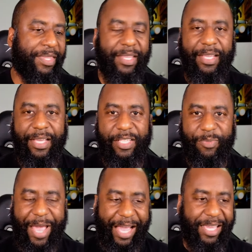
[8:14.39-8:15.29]
he's
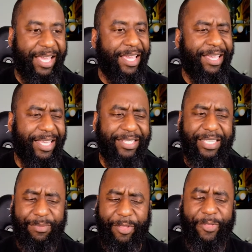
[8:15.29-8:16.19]
back. He's got
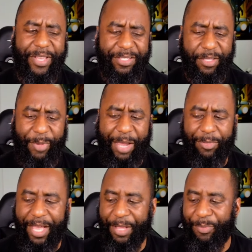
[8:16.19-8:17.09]
some other things in the
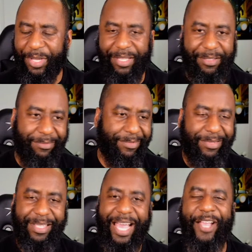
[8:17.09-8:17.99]
pipeline, but
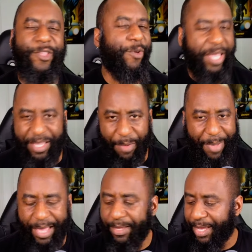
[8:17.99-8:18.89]
I knew he'd come
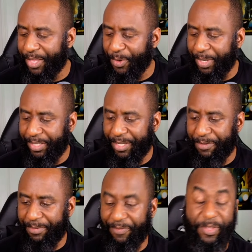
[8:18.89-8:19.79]
back. I knew it.
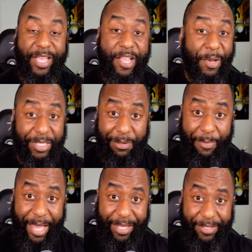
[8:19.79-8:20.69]
So if you didn't know he's coming
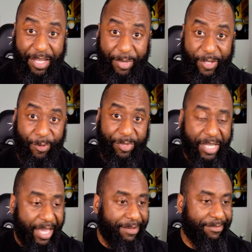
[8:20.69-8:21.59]
back, he's going to be
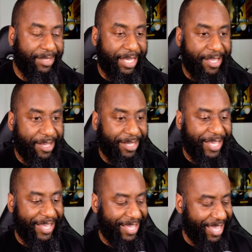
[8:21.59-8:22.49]
Doomsday in, uh,
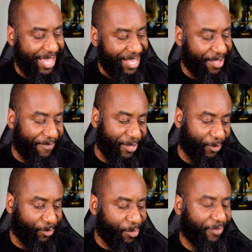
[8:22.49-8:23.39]
in an
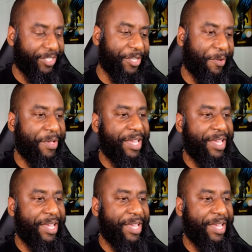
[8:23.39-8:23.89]
Avengers movie. So